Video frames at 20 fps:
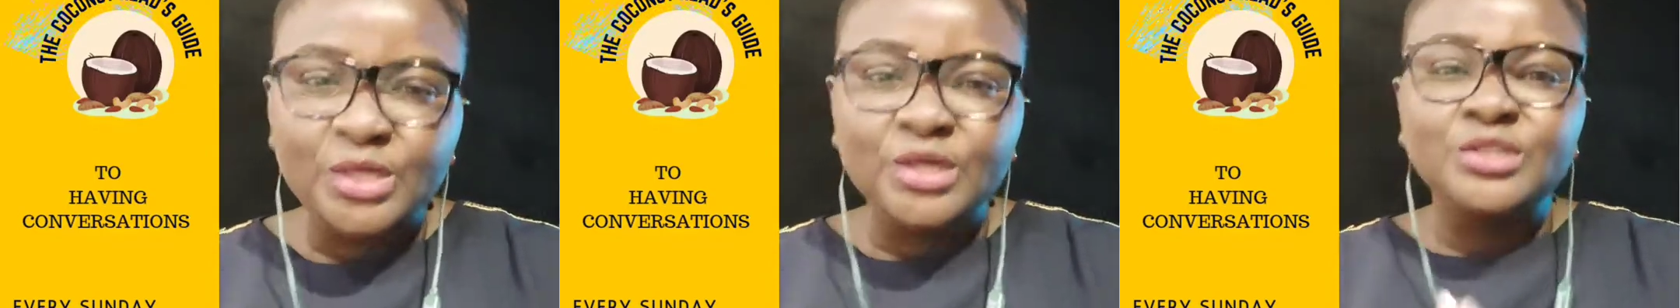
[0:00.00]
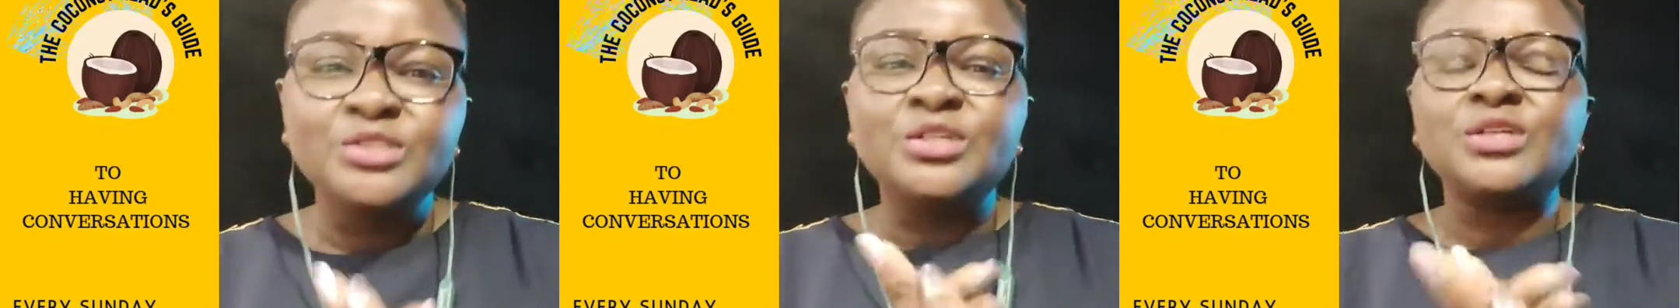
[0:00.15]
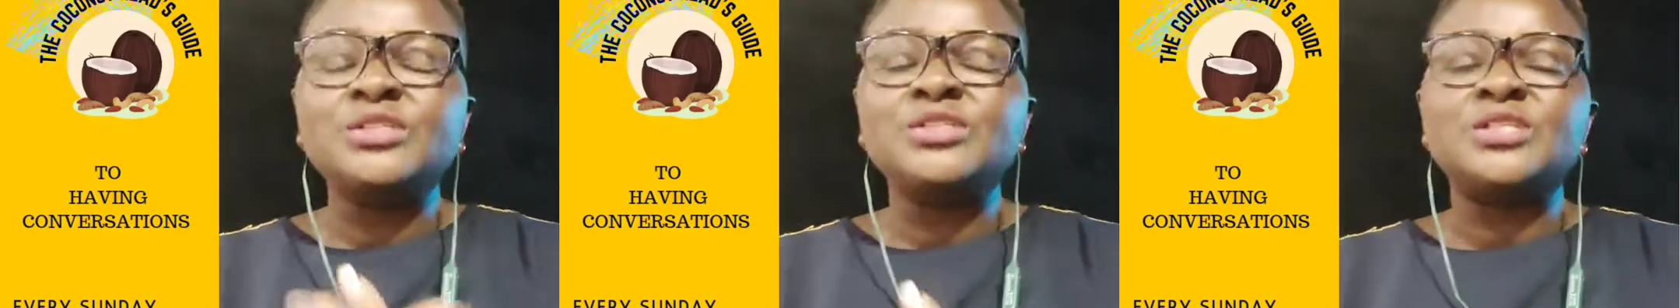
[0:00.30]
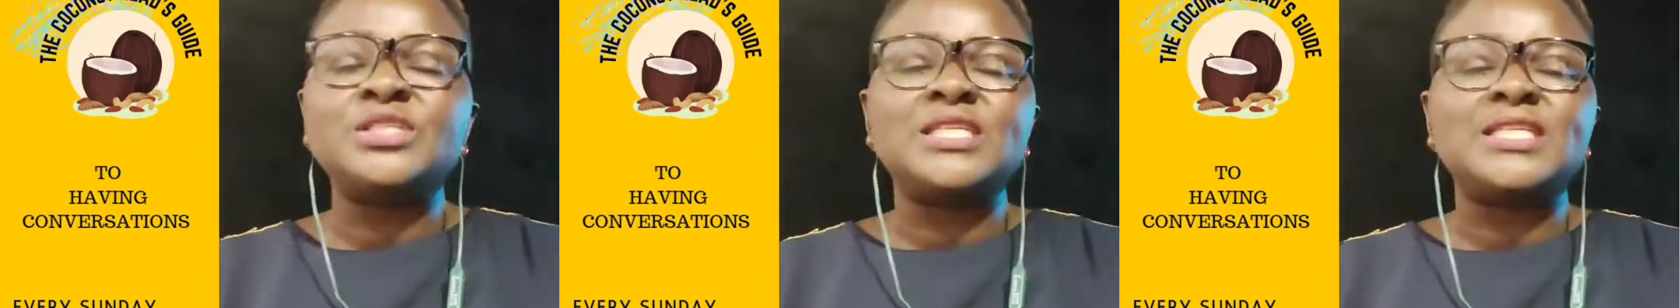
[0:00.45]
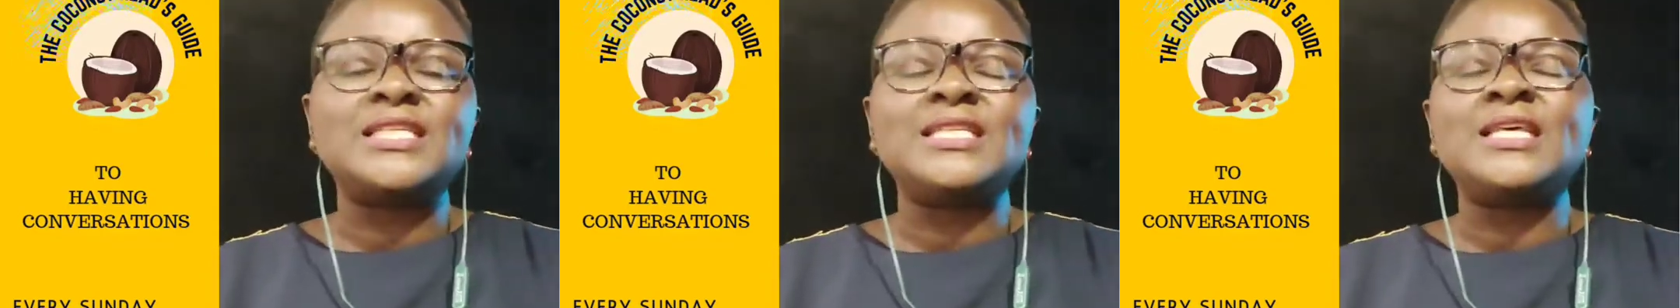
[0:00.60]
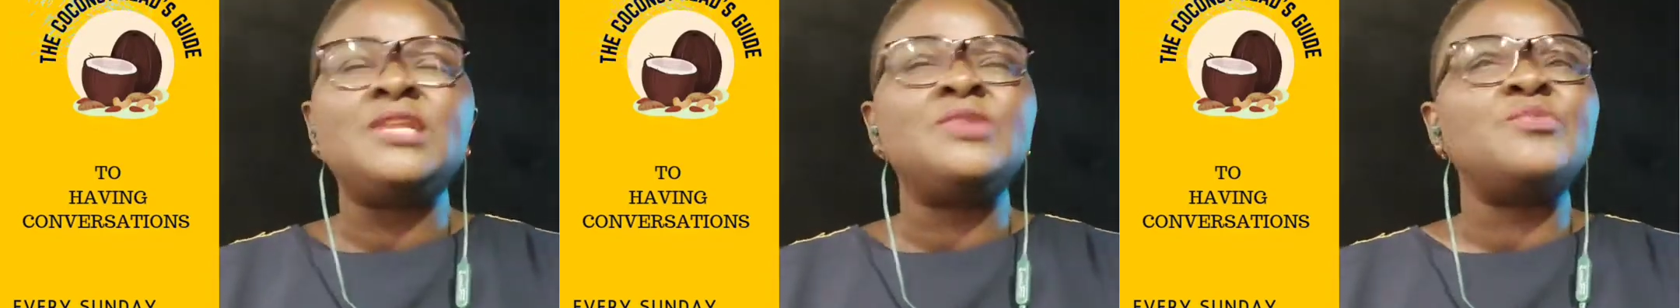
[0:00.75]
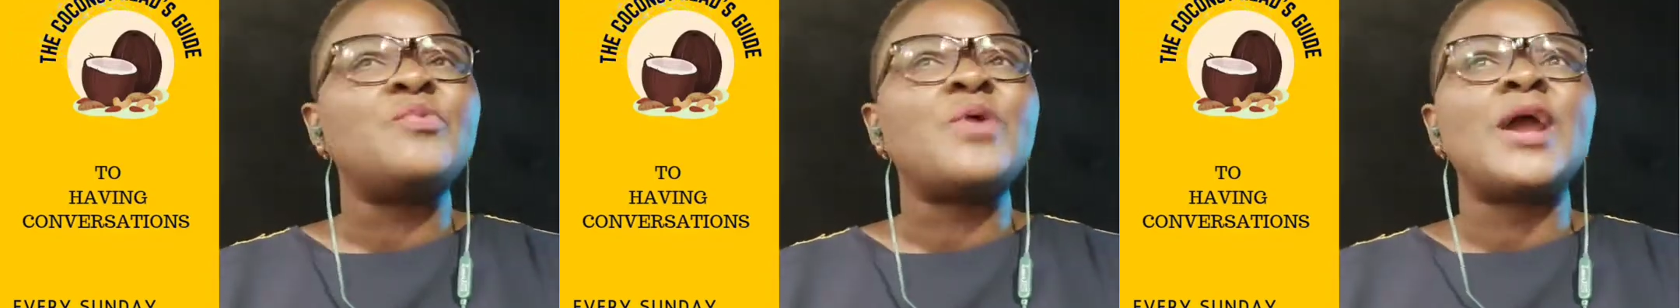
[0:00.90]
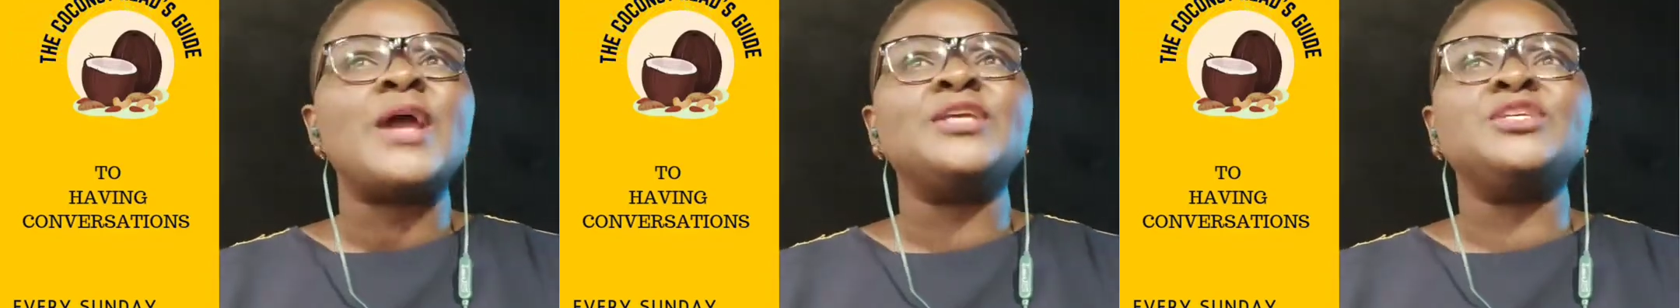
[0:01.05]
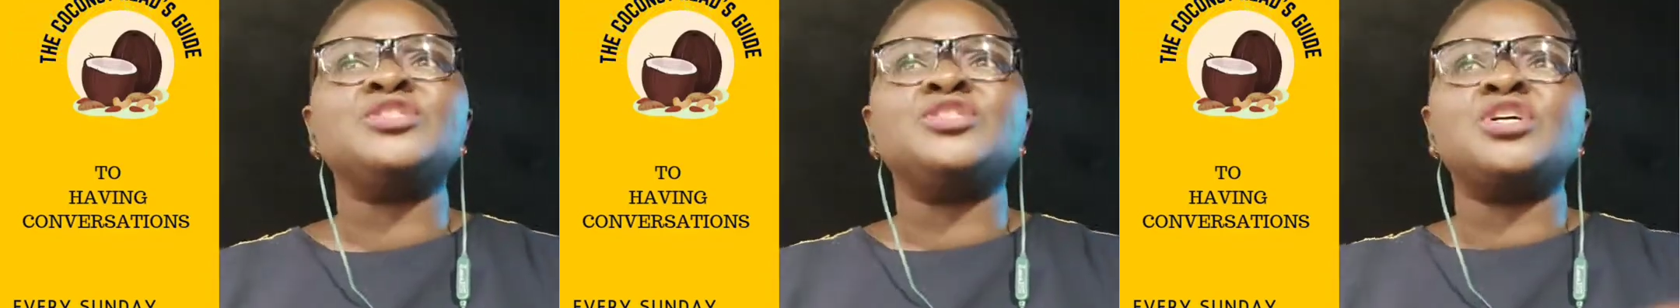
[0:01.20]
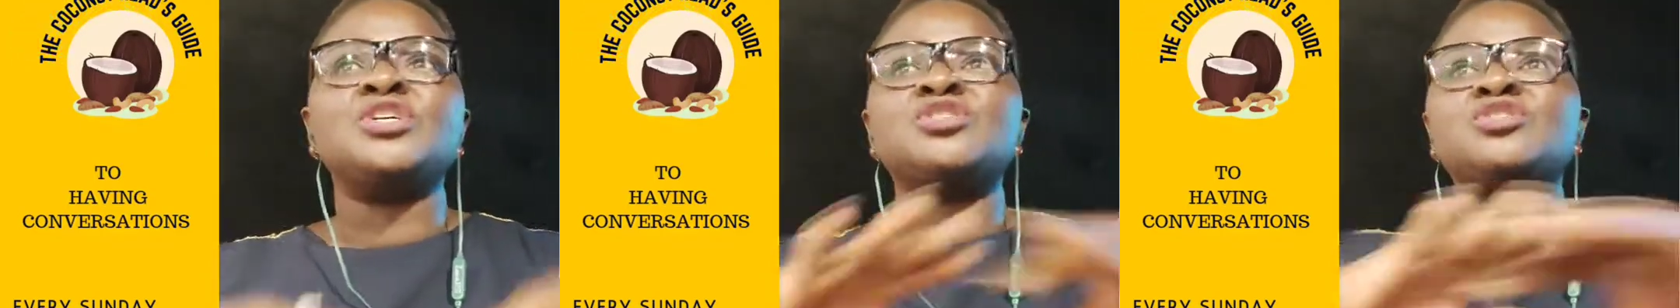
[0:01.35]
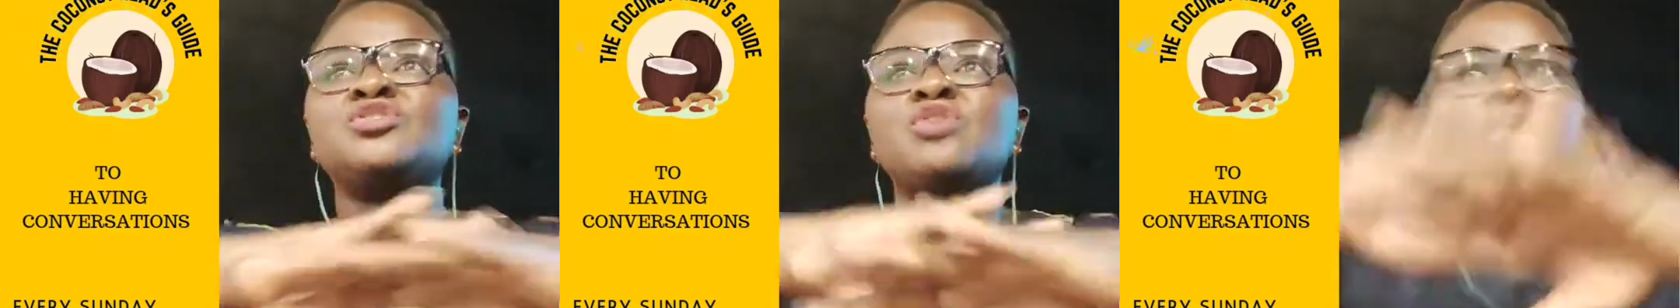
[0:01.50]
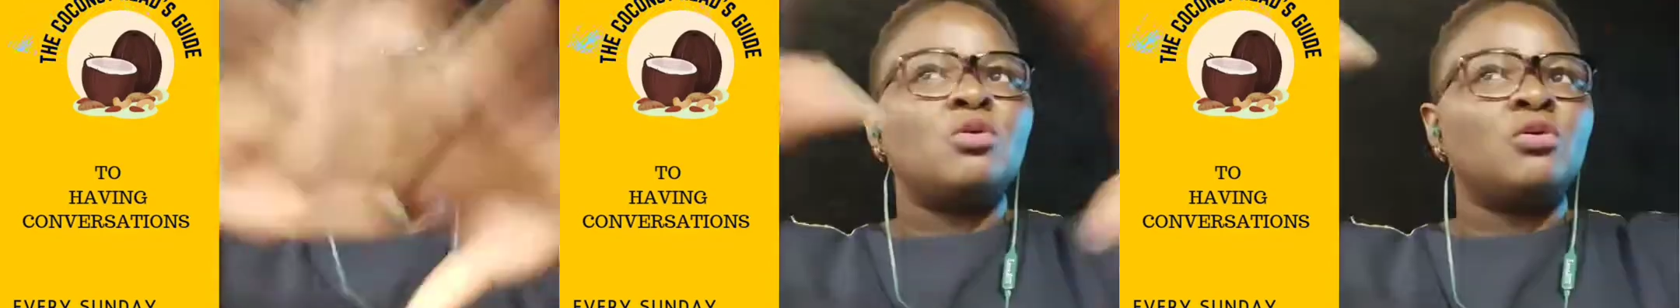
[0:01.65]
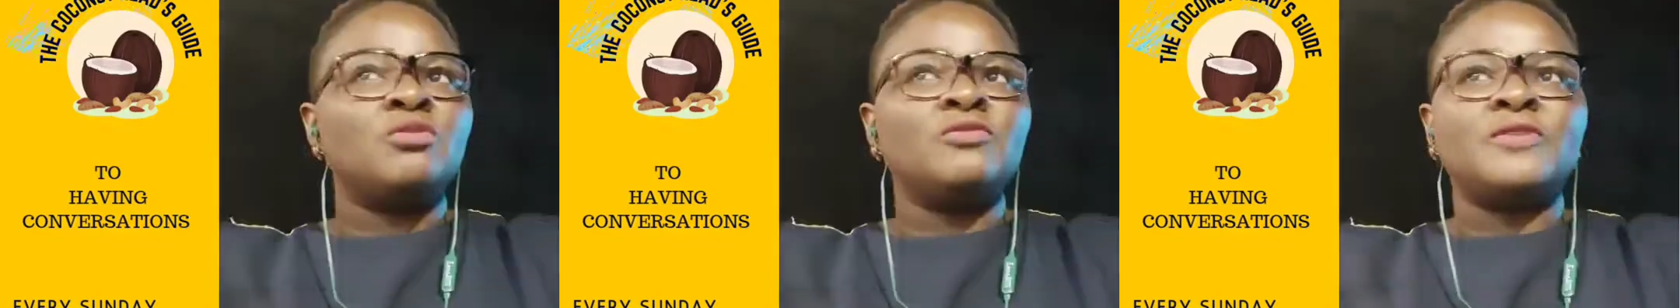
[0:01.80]
Don't do the thing where you just
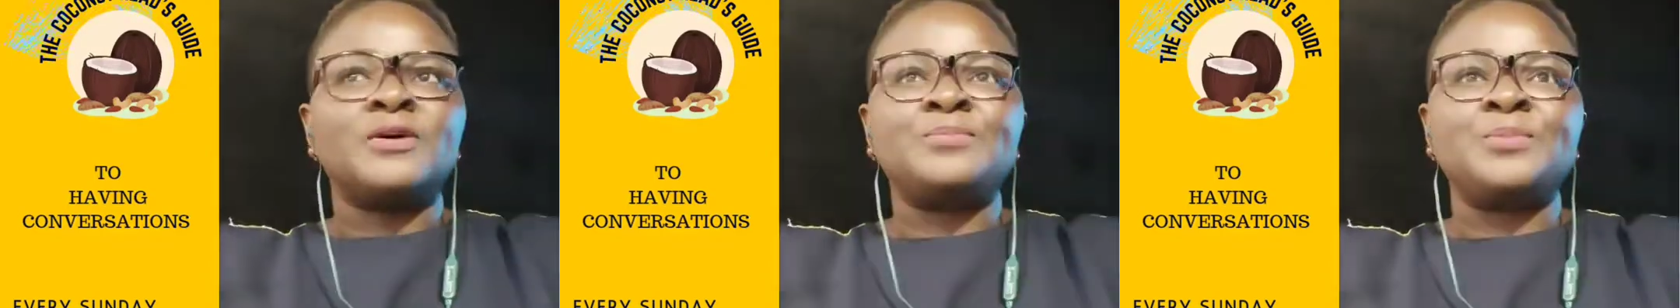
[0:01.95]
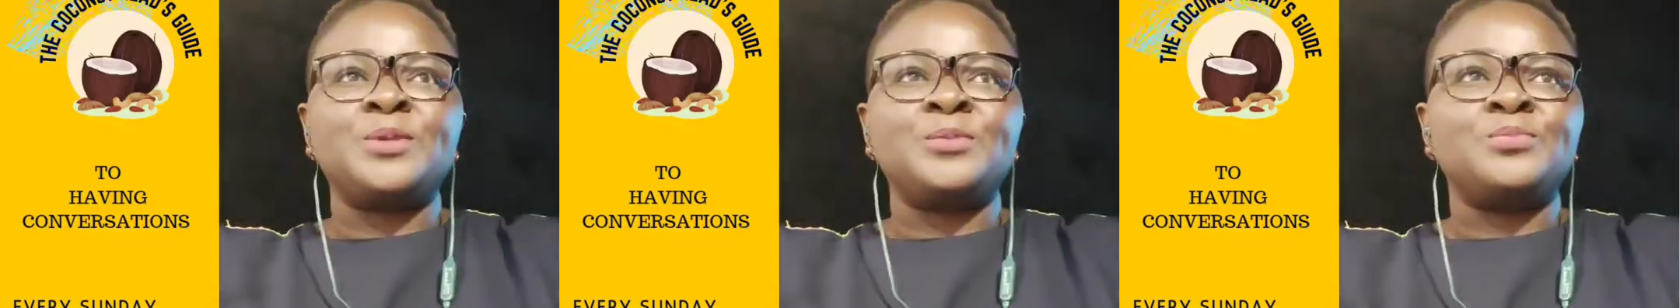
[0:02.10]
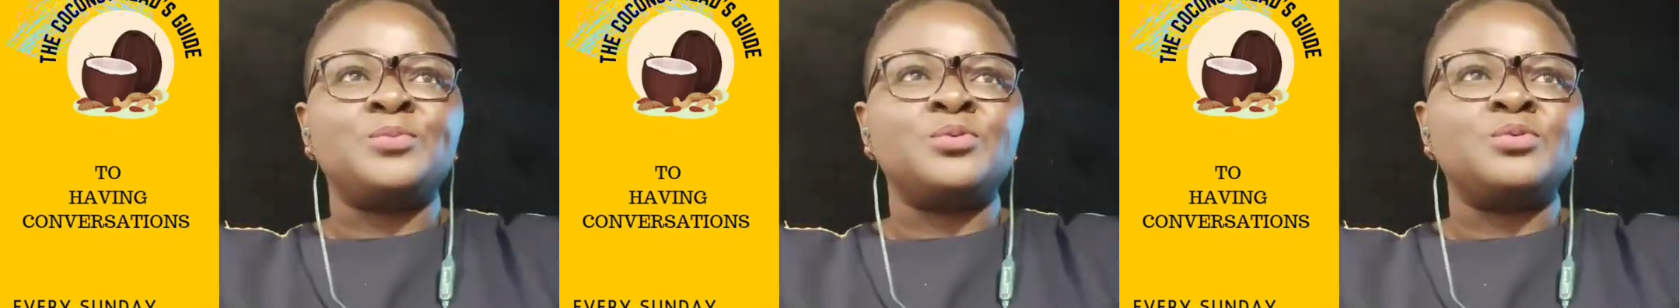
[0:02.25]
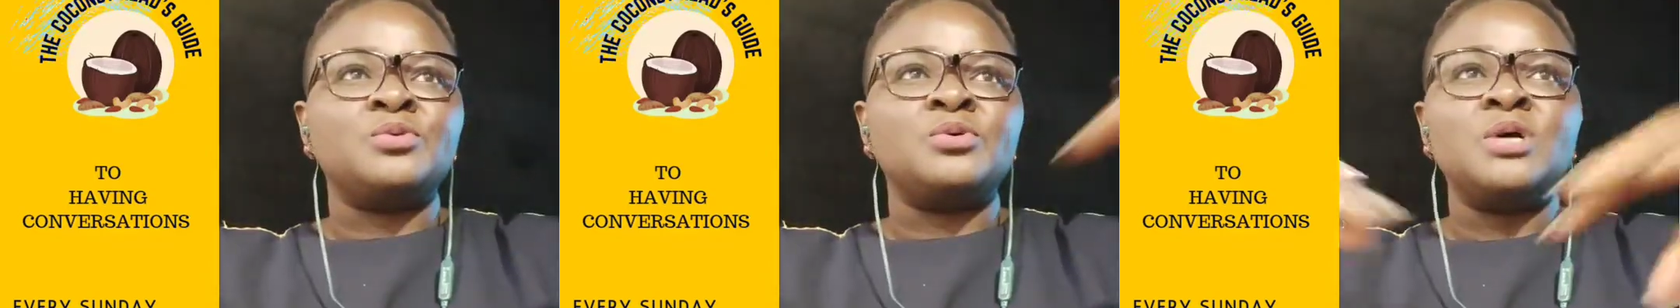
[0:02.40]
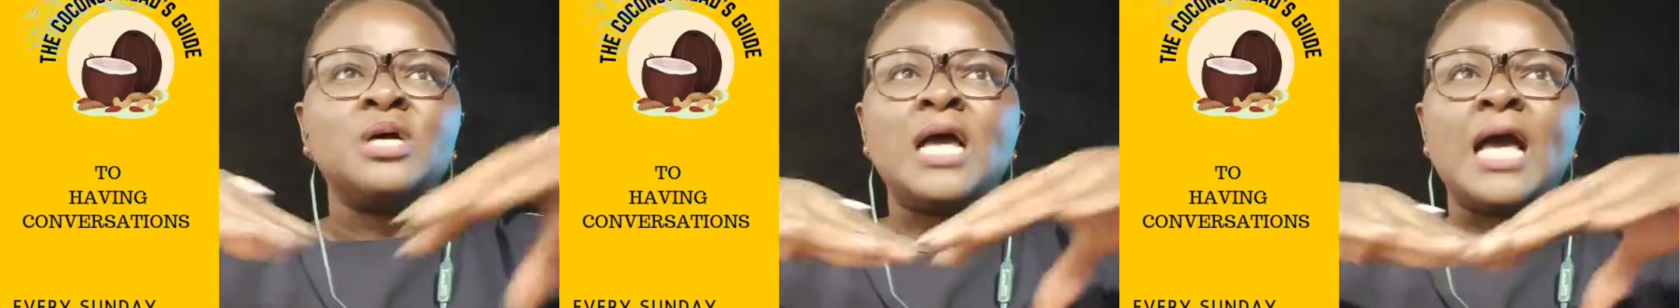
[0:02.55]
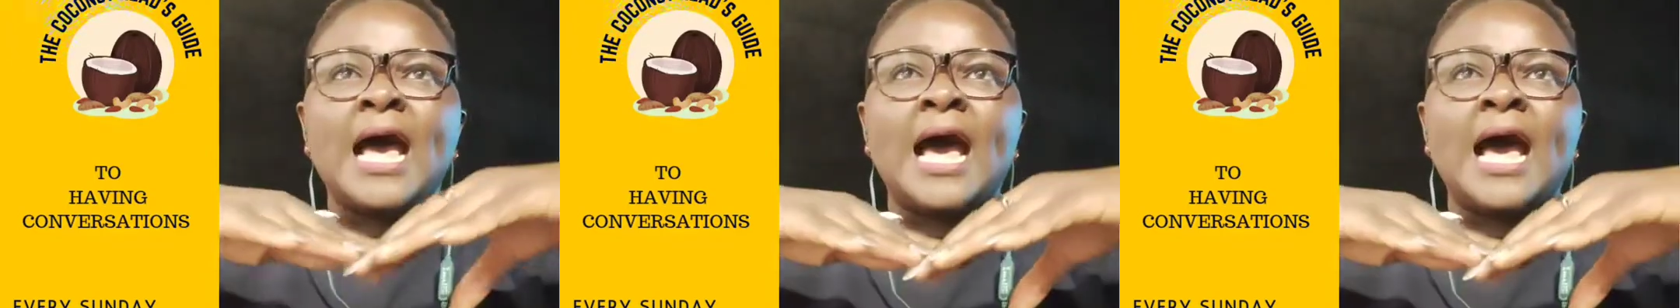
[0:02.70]
talk over people